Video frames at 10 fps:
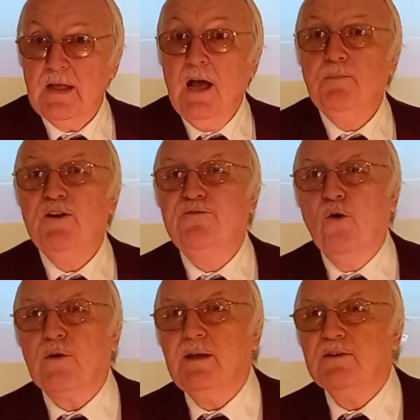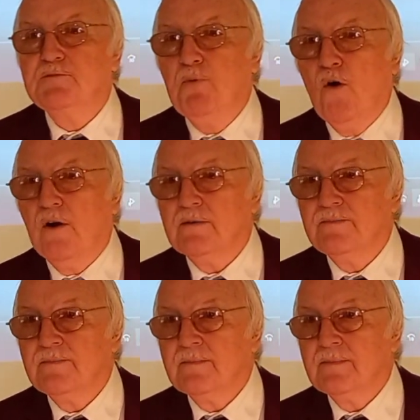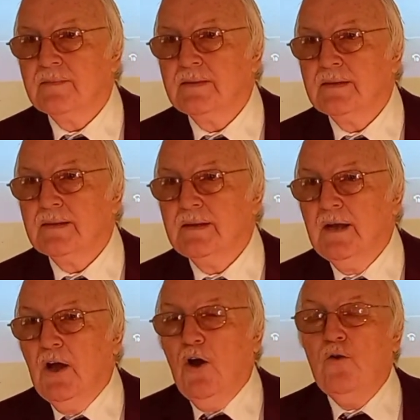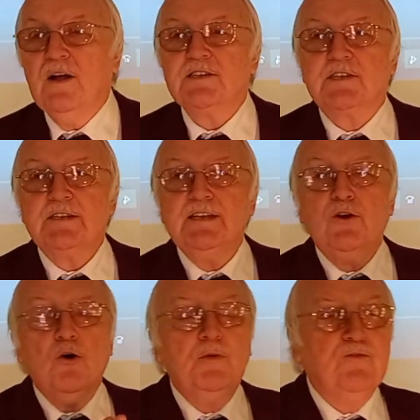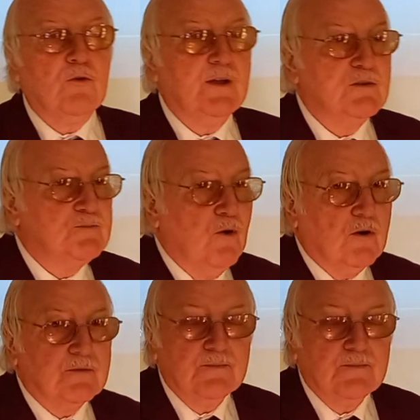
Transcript: before he was born? Who else did he know before he was born?